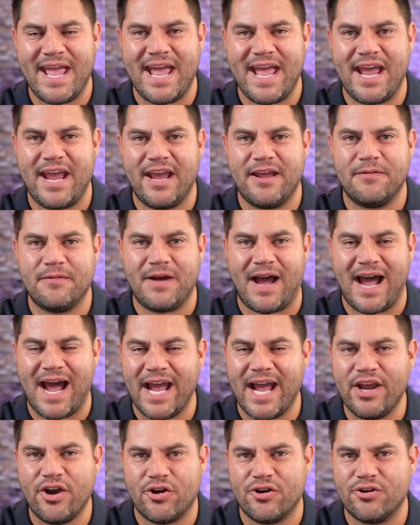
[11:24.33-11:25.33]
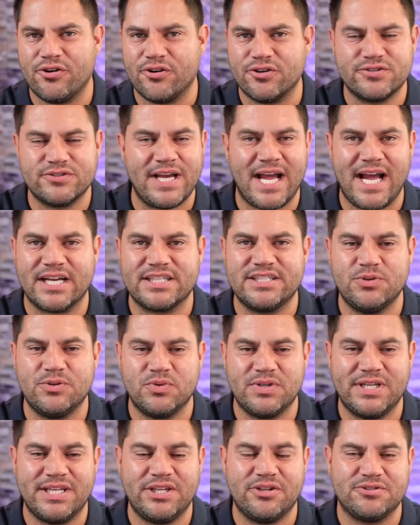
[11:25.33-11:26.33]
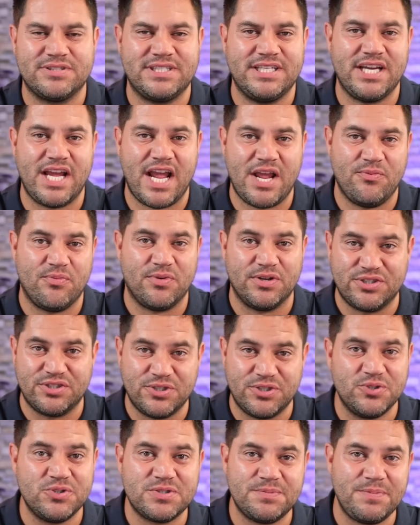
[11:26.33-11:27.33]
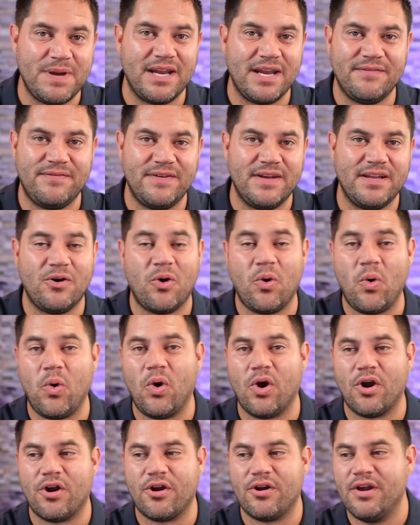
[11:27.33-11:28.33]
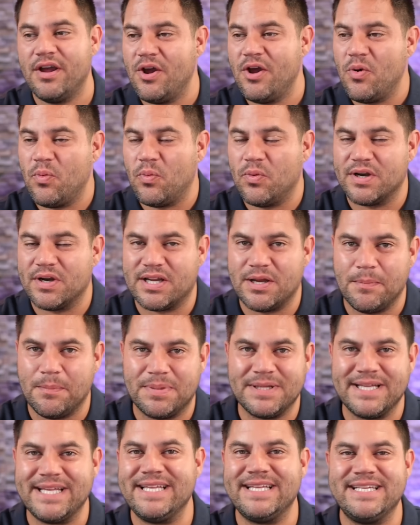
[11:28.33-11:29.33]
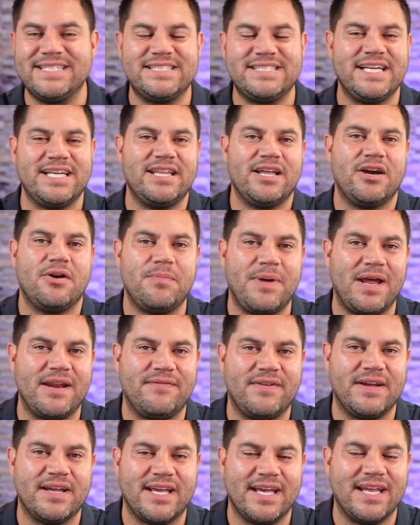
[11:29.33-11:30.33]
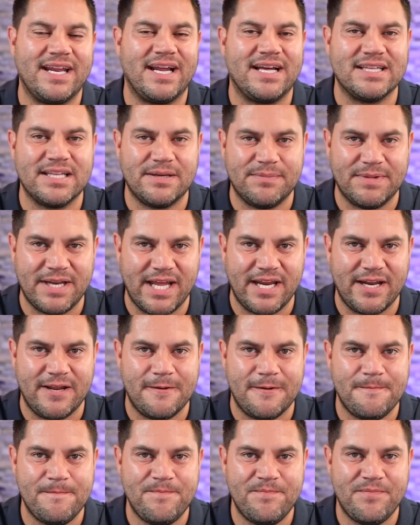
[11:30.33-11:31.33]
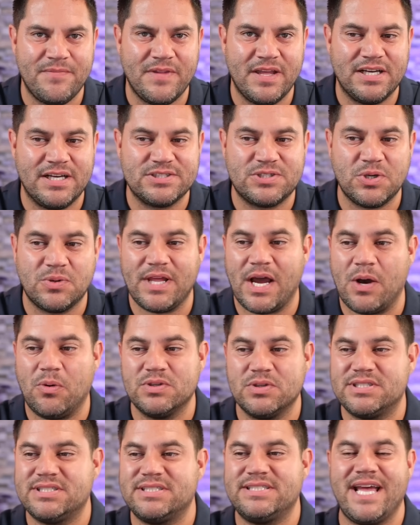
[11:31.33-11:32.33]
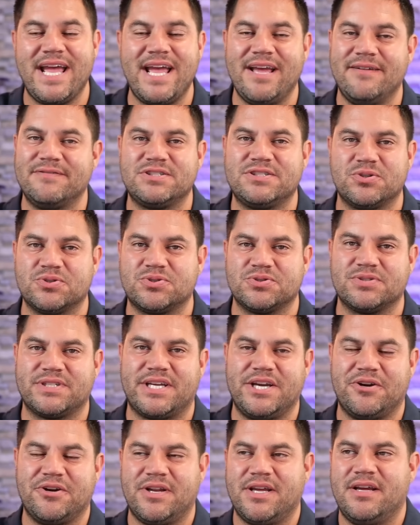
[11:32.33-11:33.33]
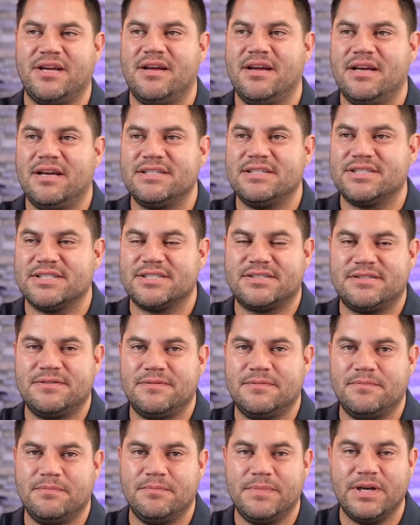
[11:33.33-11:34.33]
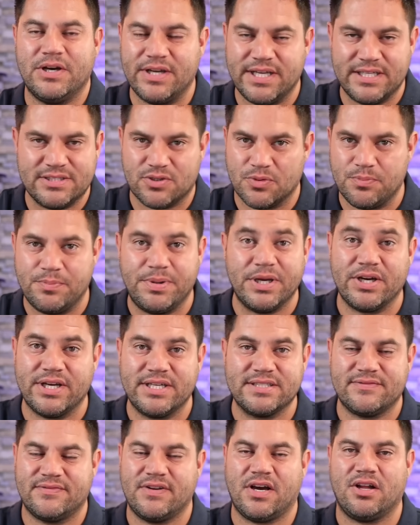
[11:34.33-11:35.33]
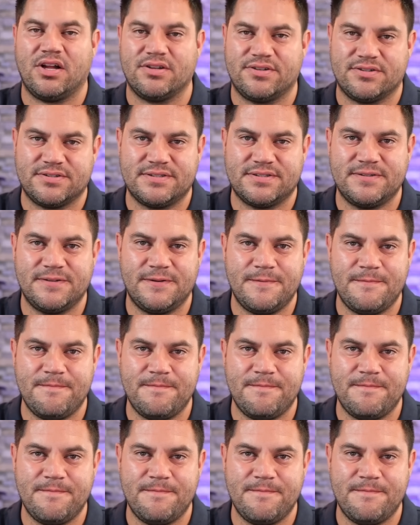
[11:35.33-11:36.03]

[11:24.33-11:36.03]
And high earners actually would either see a reduced benefit or would completely see their benefit get eliminated. So that would save Social Security just millions or billions of dollars.